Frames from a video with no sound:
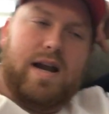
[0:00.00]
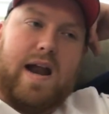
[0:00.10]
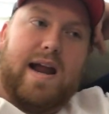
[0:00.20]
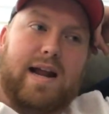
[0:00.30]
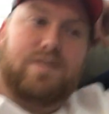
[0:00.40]

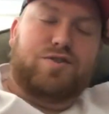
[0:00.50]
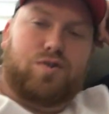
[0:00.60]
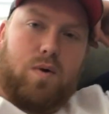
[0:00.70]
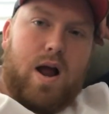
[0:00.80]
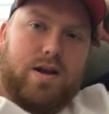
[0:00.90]
today against
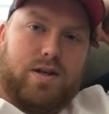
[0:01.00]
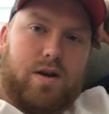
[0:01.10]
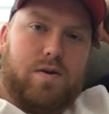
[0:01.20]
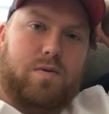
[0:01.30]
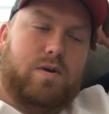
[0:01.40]

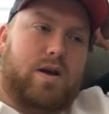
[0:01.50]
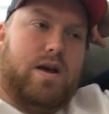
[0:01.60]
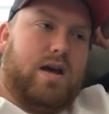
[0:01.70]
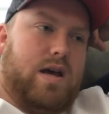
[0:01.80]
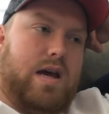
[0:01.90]
Toronto,
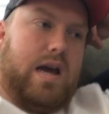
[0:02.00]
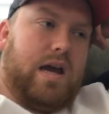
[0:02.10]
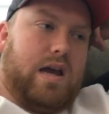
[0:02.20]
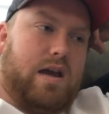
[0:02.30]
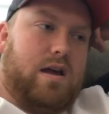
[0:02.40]

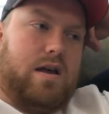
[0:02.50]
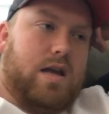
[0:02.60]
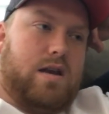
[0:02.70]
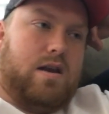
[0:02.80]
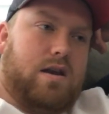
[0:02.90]

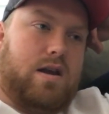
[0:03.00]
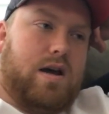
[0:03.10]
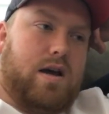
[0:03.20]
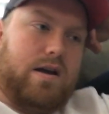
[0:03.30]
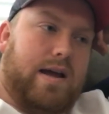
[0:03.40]
and
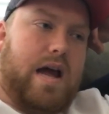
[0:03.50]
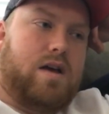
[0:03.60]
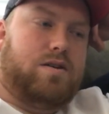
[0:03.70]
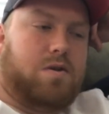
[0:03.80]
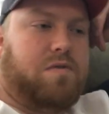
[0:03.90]
uh,
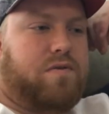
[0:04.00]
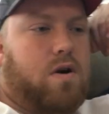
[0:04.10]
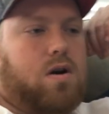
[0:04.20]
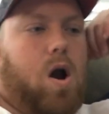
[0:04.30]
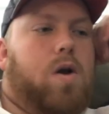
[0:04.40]
yeah, so
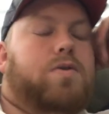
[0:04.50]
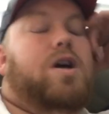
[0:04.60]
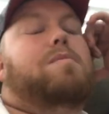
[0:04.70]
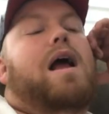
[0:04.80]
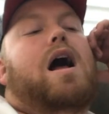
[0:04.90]
far Cardinals
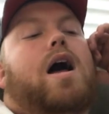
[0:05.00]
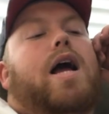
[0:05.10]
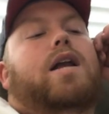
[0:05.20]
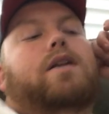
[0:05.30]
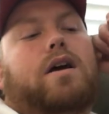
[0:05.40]
are
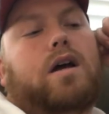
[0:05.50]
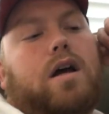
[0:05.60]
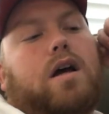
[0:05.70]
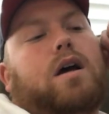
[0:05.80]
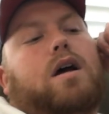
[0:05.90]
behind,
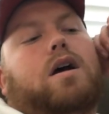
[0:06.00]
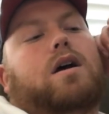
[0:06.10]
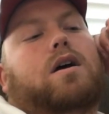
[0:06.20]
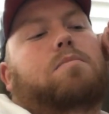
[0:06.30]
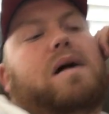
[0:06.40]

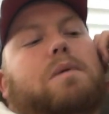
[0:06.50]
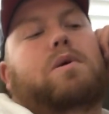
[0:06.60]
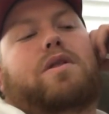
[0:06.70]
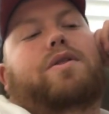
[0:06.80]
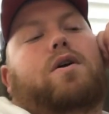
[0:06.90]
uh, bottom
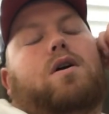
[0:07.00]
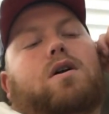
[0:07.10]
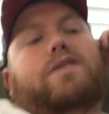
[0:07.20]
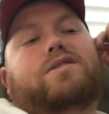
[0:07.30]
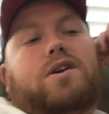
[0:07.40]
of the
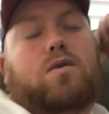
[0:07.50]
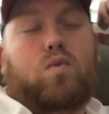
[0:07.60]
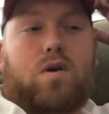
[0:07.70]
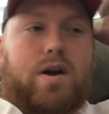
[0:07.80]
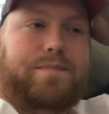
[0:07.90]
third, zero
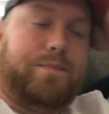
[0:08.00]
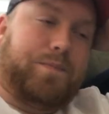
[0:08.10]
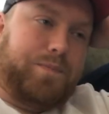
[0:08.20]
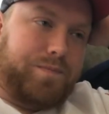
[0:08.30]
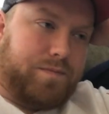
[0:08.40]
one
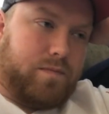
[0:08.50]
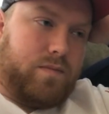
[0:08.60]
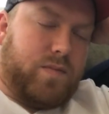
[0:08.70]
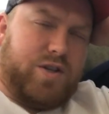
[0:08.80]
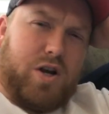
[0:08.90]

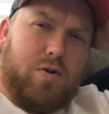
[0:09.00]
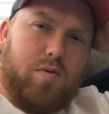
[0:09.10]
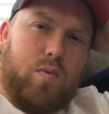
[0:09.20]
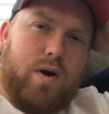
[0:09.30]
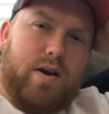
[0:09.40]
zero
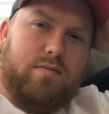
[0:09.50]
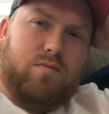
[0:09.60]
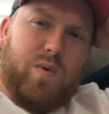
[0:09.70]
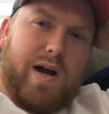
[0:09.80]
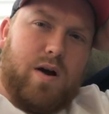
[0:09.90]
to one.
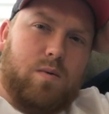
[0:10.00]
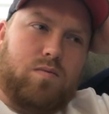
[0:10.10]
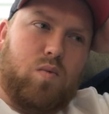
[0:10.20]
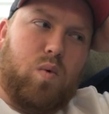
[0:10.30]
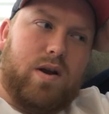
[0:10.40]
Wow,
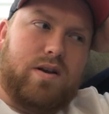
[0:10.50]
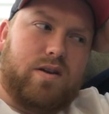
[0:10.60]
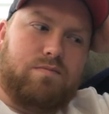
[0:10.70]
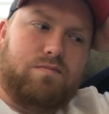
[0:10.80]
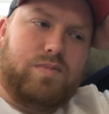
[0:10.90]
one
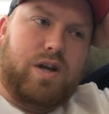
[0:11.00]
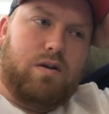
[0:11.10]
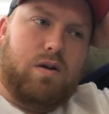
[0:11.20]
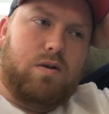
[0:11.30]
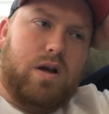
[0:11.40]
to
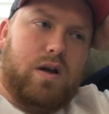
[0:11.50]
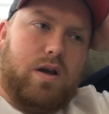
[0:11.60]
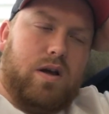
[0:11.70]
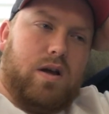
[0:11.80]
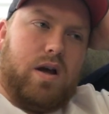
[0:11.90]
zero.
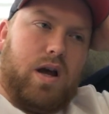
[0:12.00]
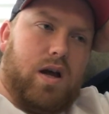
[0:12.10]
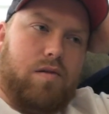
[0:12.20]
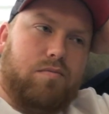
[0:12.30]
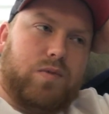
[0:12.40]

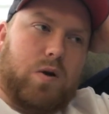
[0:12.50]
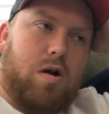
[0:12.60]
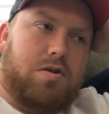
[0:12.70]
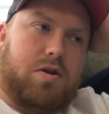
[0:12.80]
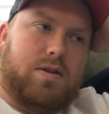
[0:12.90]
Um,
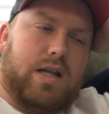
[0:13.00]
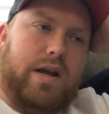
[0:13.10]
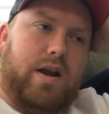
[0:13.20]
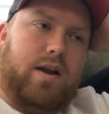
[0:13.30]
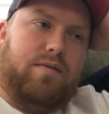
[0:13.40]
Toronto's
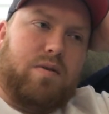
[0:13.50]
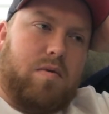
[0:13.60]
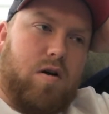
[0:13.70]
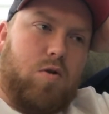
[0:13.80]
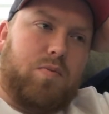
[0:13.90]
leading
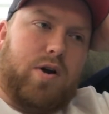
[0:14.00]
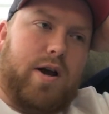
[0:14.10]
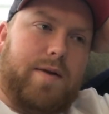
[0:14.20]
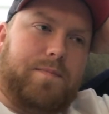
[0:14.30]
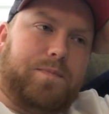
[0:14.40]
from a home
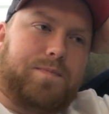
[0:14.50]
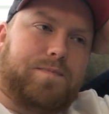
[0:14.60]
run,